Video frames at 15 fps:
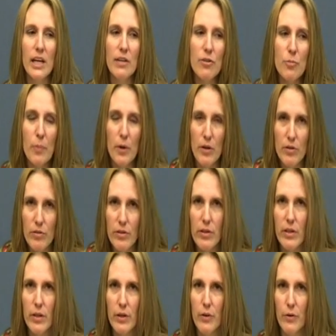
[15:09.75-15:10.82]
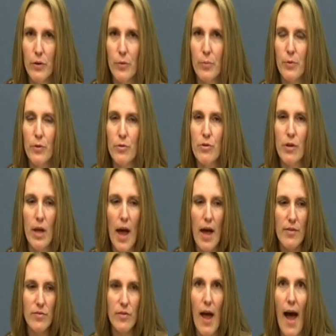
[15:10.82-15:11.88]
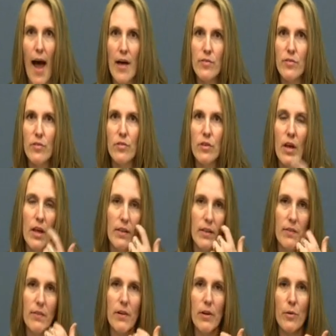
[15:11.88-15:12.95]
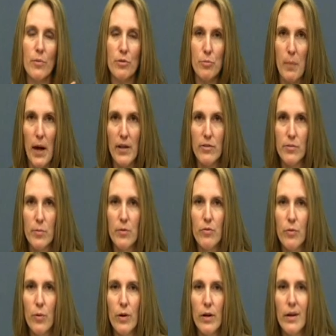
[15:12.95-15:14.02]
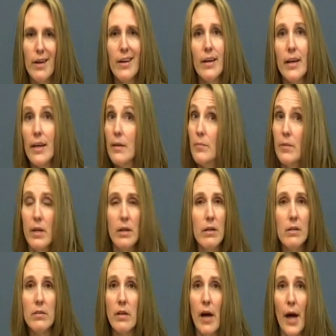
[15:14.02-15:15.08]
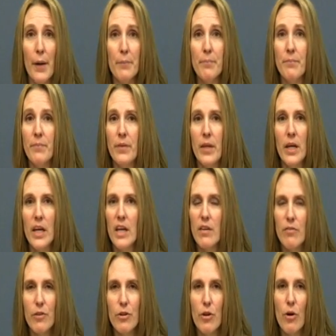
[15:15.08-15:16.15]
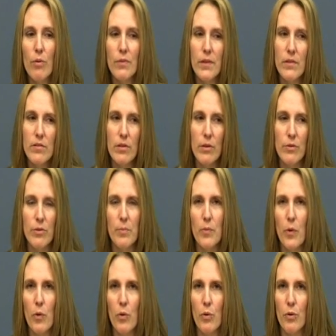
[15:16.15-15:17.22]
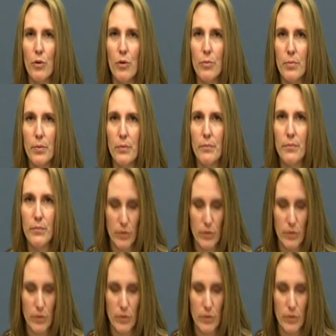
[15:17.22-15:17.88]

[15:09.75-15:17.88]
Each person in a group usually has tasks that they're responsible for. Get them done on time. If you don't, that slows up the whole group.